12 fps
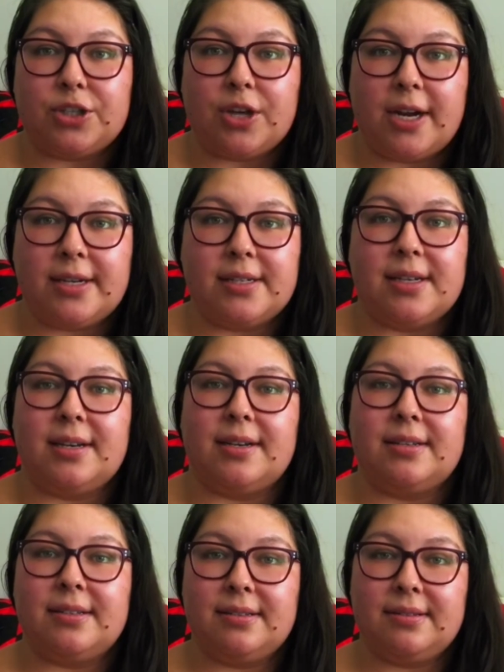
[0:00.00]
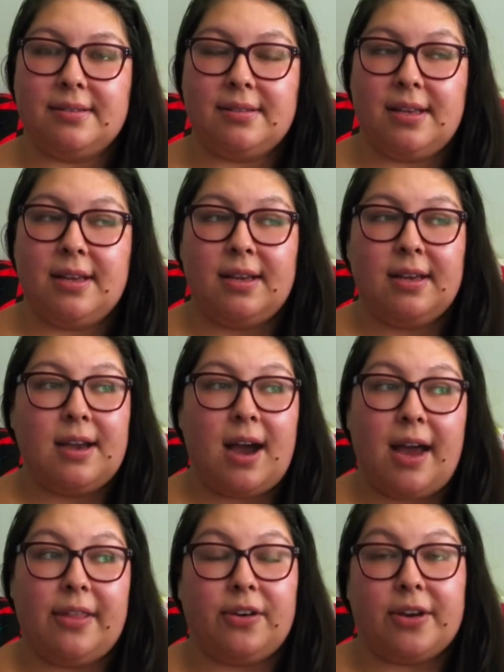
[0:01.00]
trying to
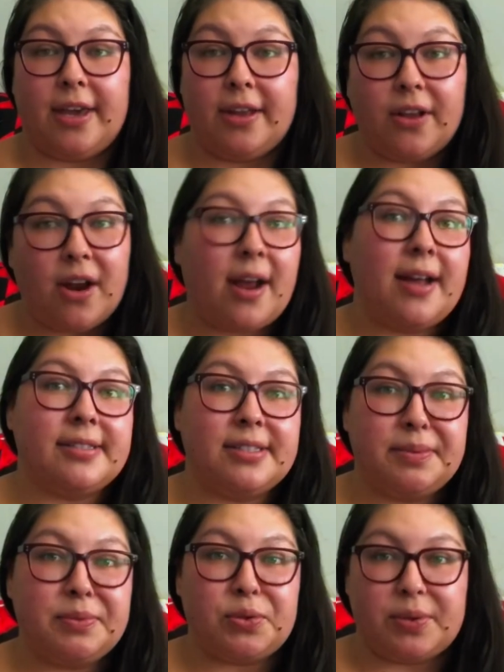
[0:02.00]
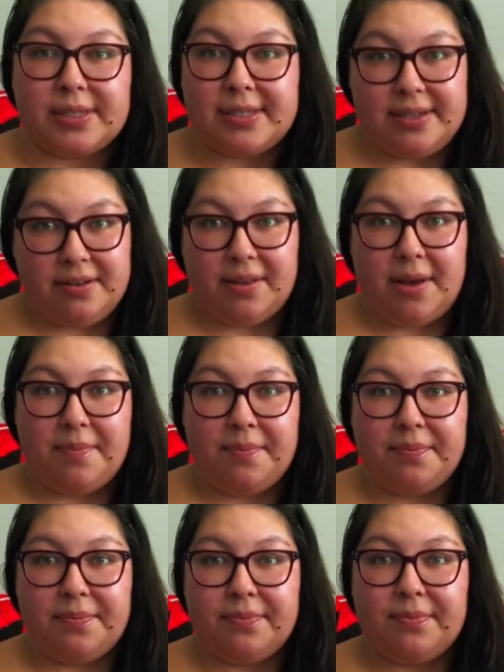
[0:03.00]
either kill our customs or steal them
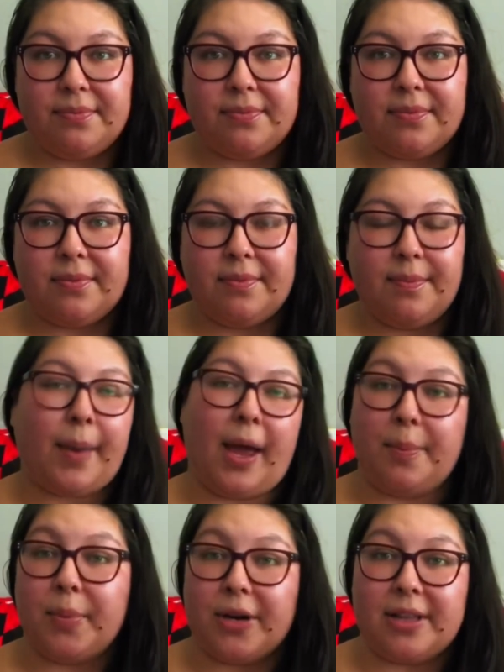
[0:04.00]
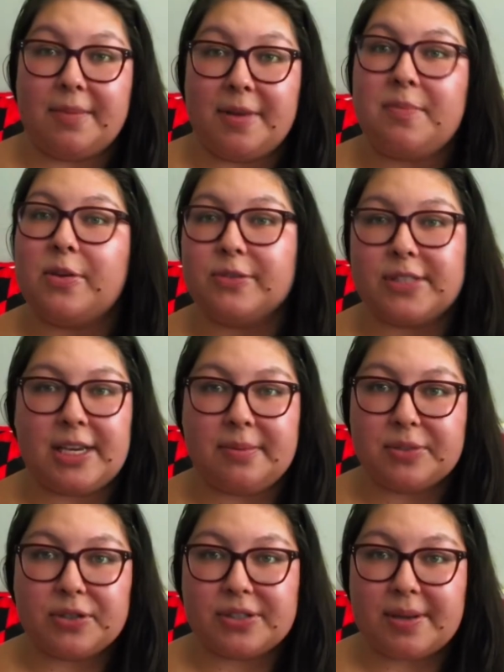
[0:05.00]
by putting them in
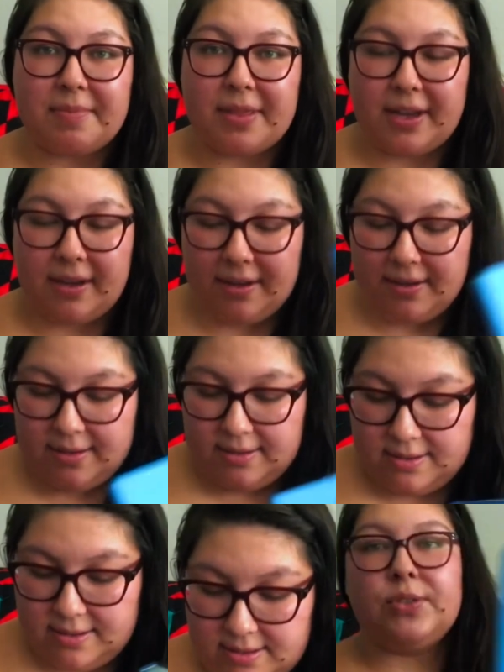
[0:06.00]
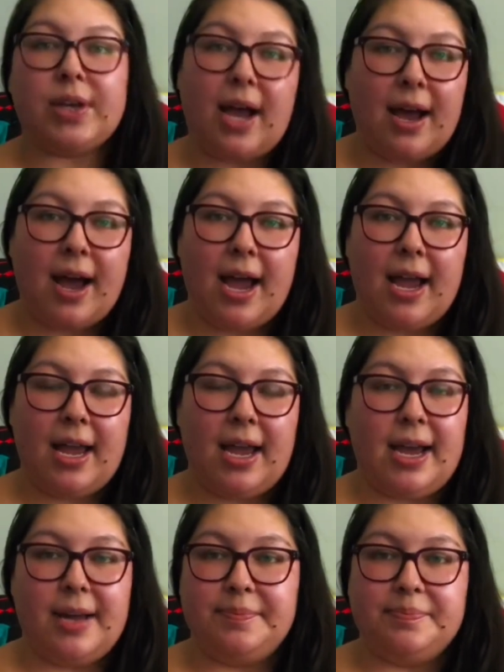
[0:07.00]
museums or something. So yeah,
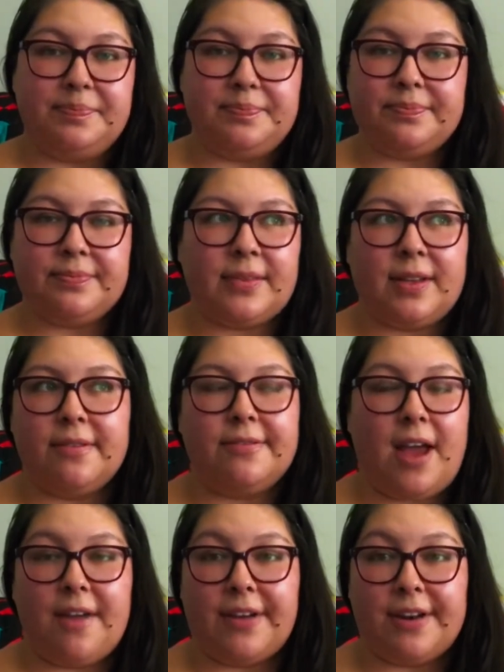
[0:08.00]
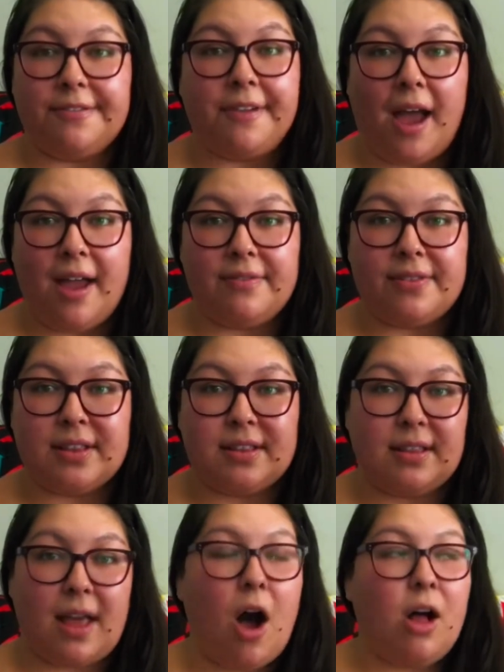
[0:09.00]
5 out of 5.
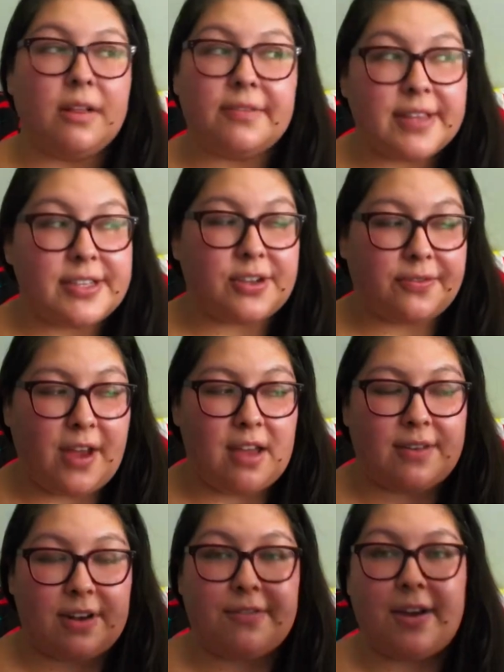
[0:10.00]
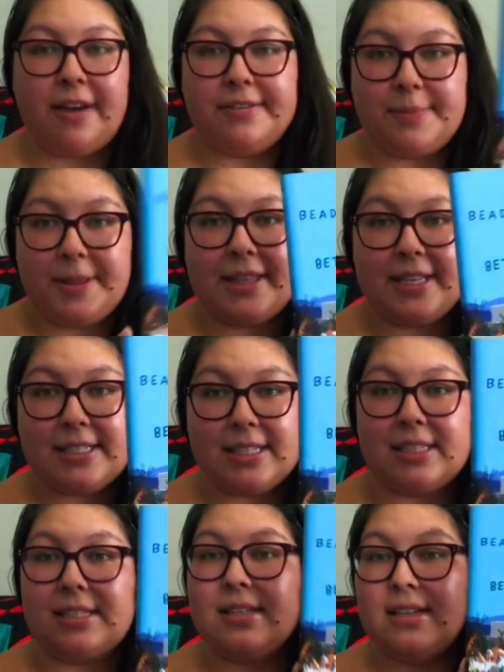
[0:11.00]
All of these are 5 out of 5s, but this
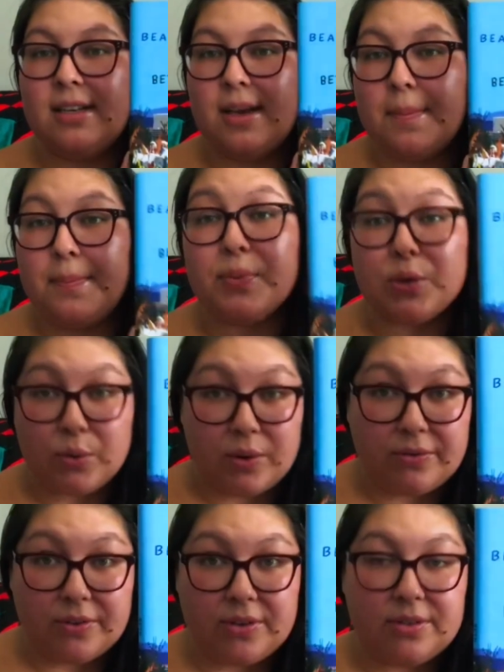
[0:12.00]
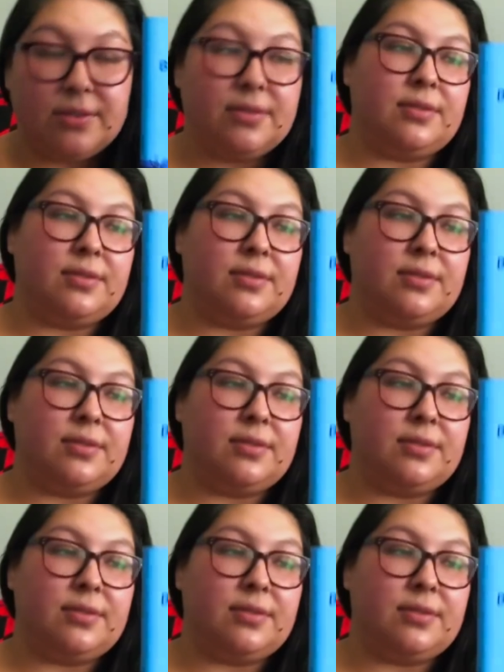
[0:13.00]
is beautiful.